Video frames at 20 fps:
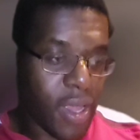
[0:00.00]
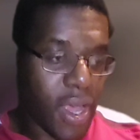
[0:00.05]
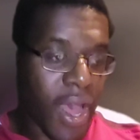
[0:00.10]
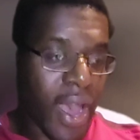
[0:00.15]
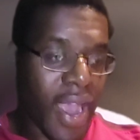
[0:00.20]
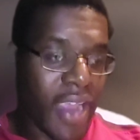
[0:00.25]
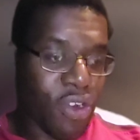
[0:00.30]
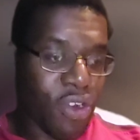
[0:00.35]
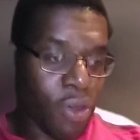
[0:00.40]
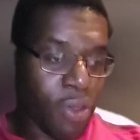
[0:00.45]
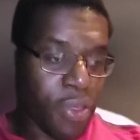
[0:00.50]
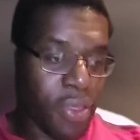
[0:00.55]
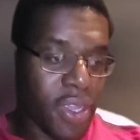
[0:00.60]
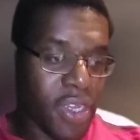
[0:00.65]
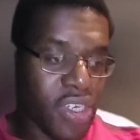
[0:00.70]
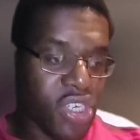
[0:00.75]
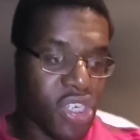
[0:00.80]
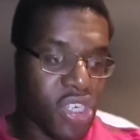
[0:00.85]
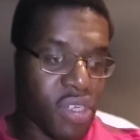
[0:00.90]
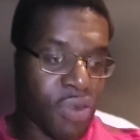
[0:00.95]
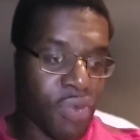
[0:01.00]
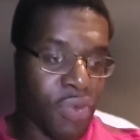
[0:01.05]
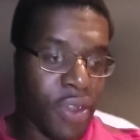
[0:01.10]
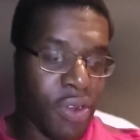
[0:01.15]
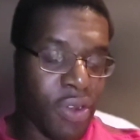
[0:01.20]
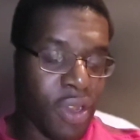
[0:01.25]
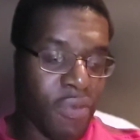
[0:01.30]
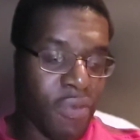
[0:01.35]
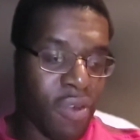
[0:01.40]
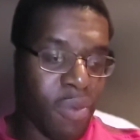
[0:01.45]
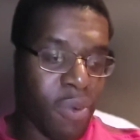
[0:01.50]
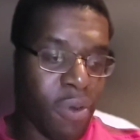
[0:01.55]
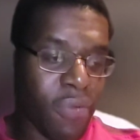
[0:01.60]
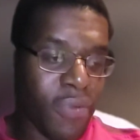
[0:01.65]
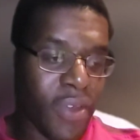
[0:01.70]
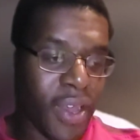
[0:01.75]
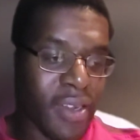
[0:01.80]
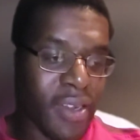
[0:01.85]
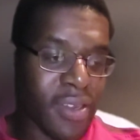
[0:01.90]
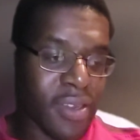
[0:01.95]
I don't think she's a real Liverpool
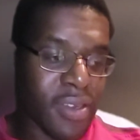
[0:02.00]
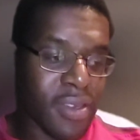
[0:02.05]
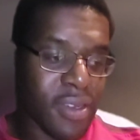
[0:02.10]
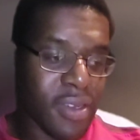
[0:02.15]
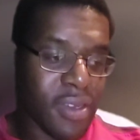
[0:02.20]
fan.